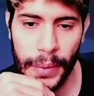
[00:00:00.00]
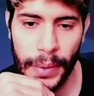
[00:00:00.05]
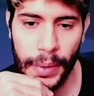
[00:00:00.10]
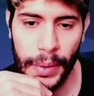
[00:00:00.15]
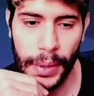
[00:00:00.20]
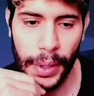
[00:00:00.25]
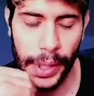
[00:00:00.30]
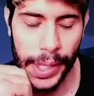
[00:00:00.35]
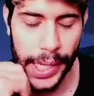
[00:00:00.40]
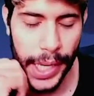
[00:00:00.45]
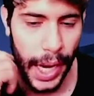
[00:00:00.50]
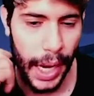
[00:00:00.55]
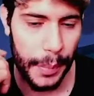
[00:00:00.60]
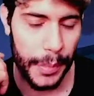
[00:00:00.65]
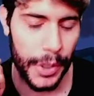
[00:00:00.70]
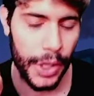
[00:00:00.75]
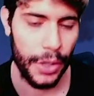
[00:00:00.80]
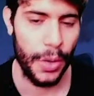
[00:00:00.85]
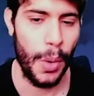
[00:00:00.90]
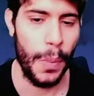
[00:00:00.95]
Yeah, I'm
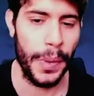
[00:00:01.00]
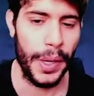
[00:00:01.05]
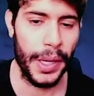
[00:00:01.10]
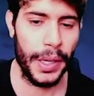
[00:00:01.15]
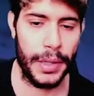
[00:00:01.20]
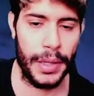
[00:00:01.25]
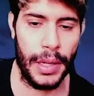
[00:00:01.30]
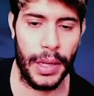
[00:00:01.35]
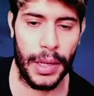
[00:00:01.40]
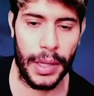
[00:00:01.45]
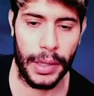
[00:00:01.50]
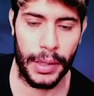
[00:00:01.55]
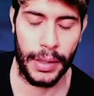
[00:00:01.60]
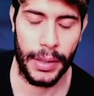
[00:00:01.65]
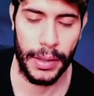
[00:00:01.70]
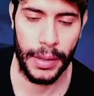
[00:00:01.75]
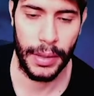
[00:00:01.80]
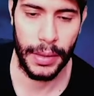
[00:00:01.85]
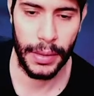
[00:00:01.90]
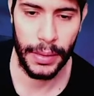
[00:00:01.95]
just hoping it's
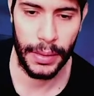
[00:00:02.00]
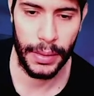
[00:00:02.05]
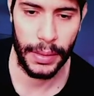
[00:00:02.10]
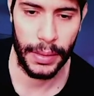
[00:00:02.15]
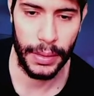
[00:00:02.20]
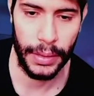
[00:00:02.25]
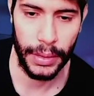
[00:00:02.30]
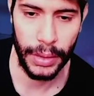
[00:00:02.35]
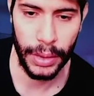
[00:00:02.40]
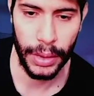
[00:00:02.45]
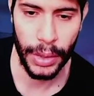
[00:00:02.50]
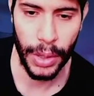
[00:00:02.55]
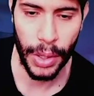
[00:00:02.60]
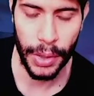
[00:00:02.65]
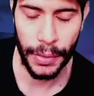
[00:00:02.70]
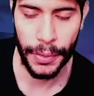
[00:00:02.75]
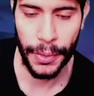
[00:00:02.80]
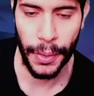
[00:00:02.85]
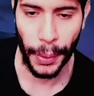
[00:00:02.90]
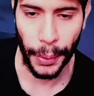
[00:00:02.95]
like
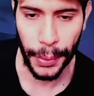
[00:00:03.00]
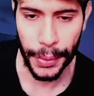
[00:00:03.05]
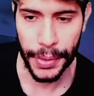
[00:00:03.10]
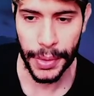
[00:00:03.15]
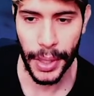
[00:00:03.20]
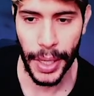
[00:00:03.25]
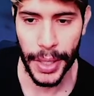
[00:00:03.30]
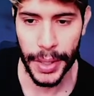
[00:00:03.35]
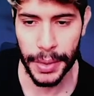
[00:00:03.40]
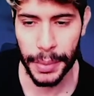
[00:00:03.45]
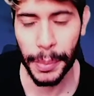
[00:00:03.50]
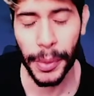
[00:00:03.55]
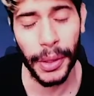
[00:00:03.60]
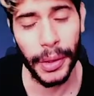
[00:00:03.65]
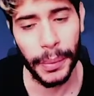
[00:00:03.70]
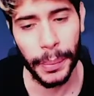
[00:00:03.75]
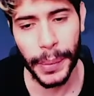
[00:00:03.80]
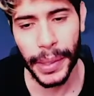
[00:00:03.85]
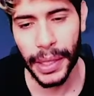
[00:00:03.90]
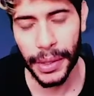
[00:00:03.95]
not Focus Sash,
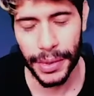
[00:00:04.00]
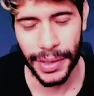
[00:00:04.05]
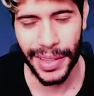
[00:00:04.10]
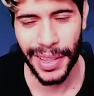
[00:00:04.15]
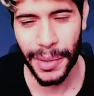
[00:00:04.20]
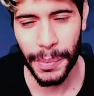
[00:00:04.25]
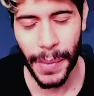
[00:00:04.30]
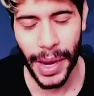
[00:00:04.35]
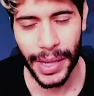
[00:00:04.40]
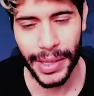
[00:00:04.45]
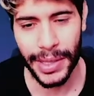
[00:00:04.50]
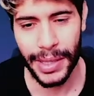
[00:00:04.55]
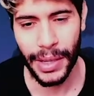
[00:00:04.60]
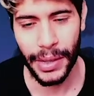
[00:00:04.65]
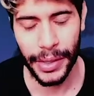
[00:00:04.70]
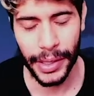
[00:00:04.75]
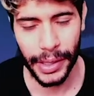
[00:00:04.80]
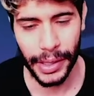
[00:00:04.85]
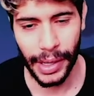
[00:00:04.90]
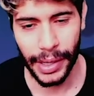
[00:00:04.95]
but because they max
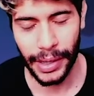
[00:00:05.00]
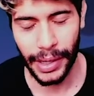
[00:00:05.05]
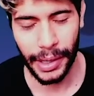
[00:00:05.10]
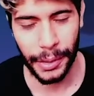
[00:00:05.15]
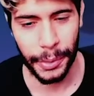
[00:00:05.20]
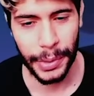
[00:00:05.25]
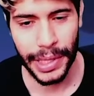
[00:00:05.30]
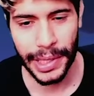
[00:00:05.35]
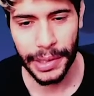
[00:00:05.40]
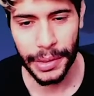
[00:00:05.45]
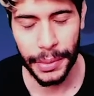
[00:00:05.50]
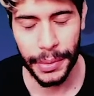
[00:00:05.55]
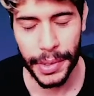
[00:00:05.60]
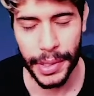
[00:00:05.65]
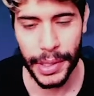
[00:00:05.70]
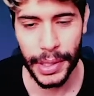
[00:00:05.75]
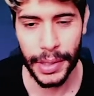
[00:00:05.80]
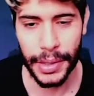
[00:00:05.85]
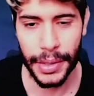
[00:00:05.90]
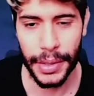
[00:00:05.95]
guarded, I really don't
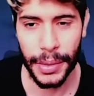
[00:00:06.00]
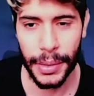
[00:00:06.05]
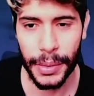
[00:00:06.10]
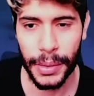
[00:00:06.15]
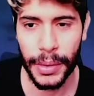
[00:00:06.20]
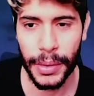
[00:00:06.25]
think so.